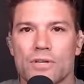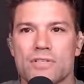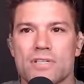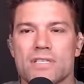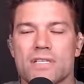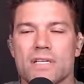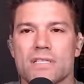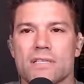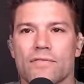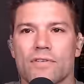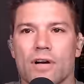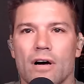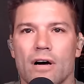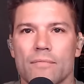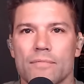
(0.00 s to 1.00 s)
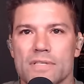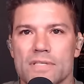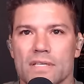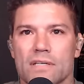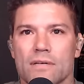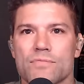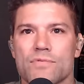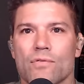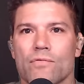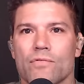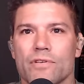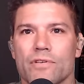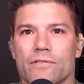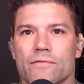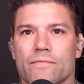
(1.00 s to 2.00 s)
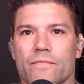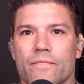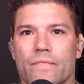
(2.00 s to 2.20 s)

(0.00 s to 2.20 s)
there's a sense of calmness that comes over you.